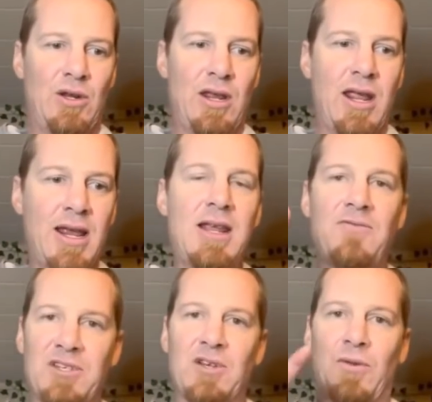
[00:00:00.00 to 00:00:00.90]
any
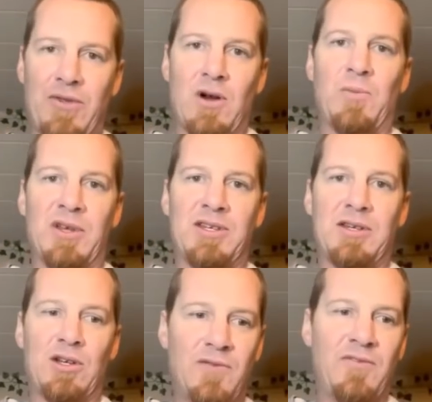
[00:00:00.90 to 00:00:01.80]
physical
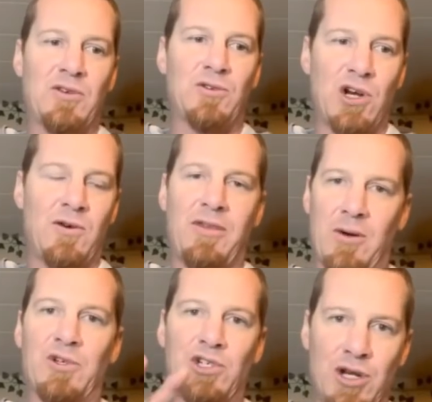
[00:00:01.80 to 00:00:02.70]
therapist, good physical
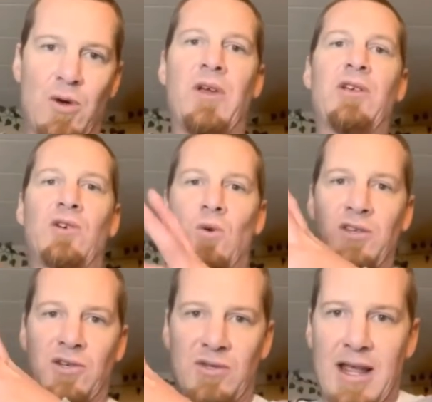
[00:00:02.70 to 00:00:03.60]
therapist, should know that you're going
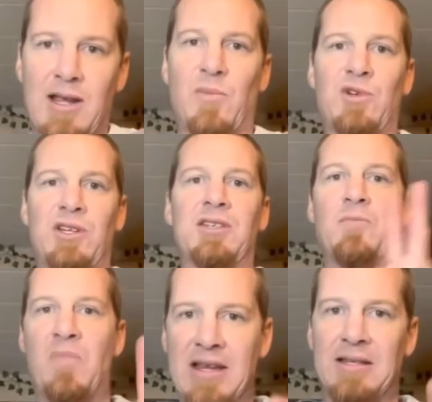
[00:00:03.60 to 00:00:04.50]
to take a person's
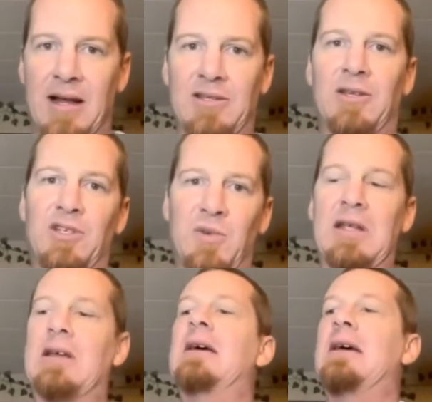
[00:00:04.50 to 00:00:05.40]
baseline, so to
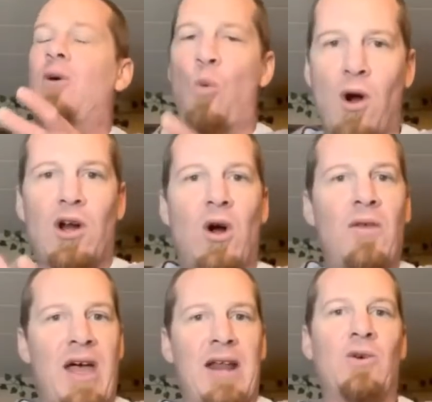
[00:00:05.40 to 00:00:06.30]
speak, work
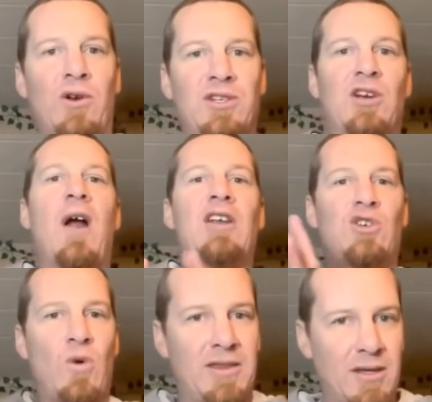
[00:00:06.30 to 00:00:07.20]
on that in order to
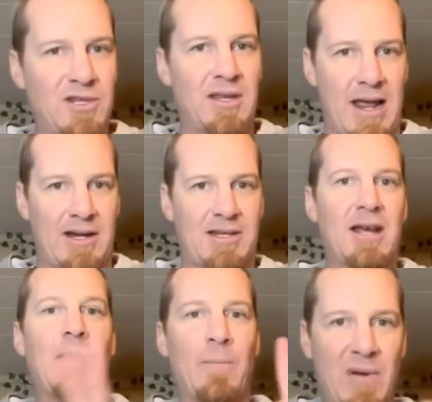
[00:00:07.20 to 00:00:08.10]
graduate them to the next
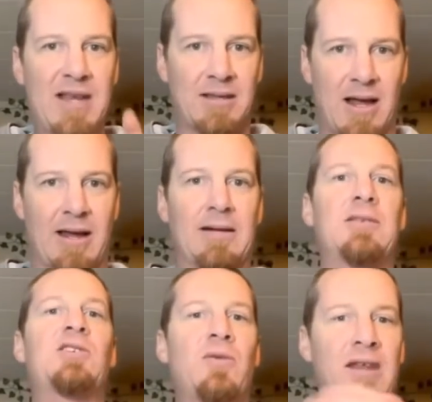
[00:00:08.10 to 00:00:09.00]
baseline.
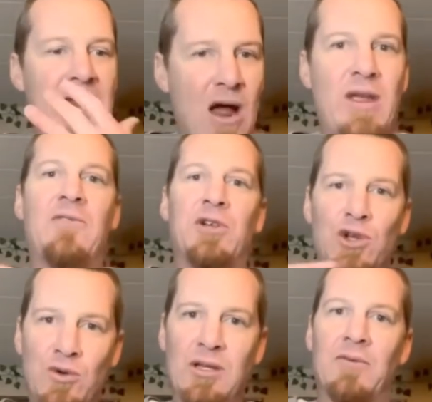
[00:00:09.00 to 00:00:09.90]
So then now we have a
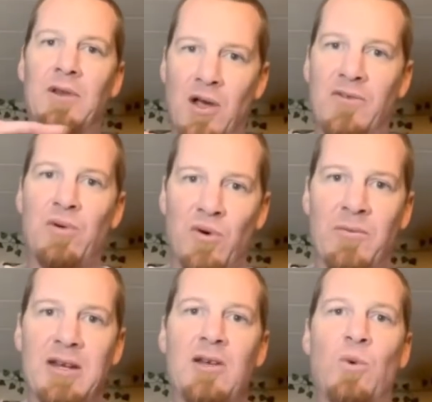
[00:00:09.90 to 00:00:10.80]
new level of
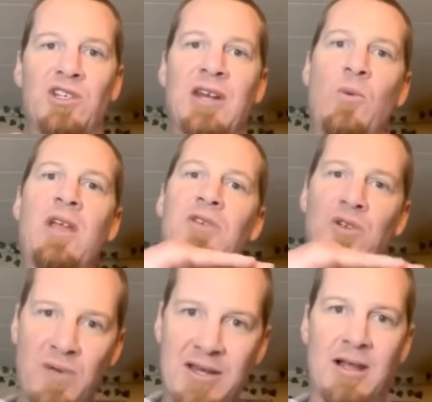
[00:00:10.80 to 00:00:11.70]
improvement, which now we have a
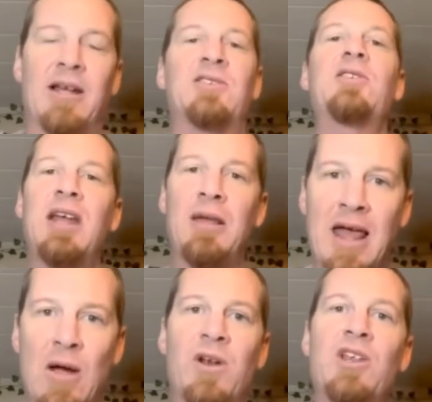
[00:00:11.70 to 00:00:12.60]
new baseline. So you take
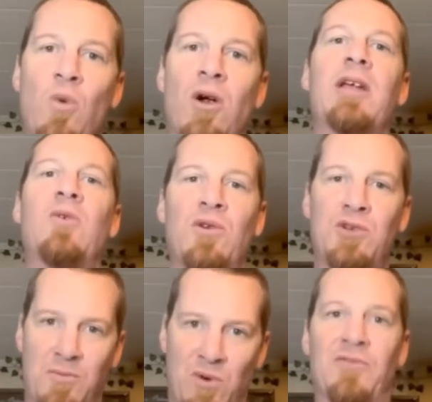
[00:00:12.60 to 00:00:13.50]
that one, you work in order
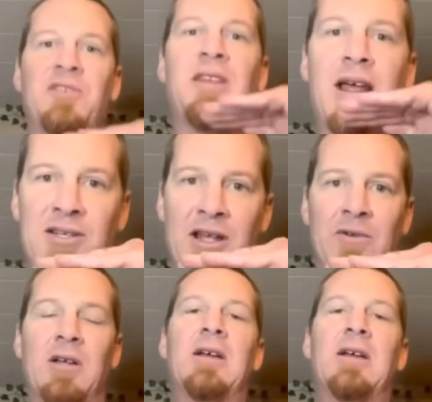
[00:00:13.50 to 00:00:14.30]
to improve to the next level.